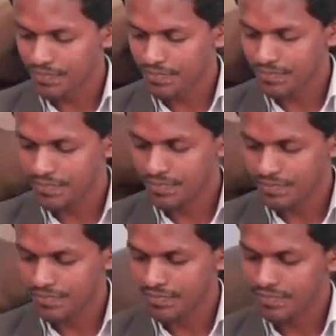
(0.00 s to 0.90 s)

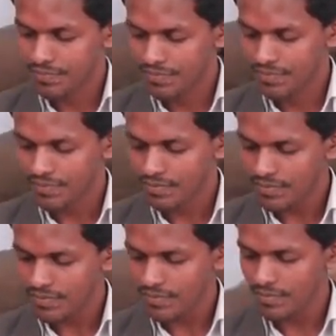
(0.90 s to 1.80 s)

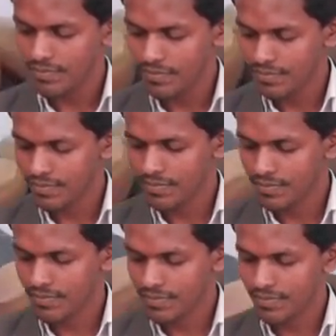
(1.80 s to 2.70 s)

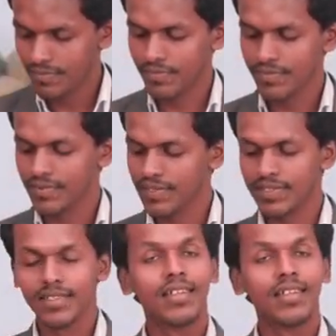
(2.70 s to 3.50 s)
(no one is talking)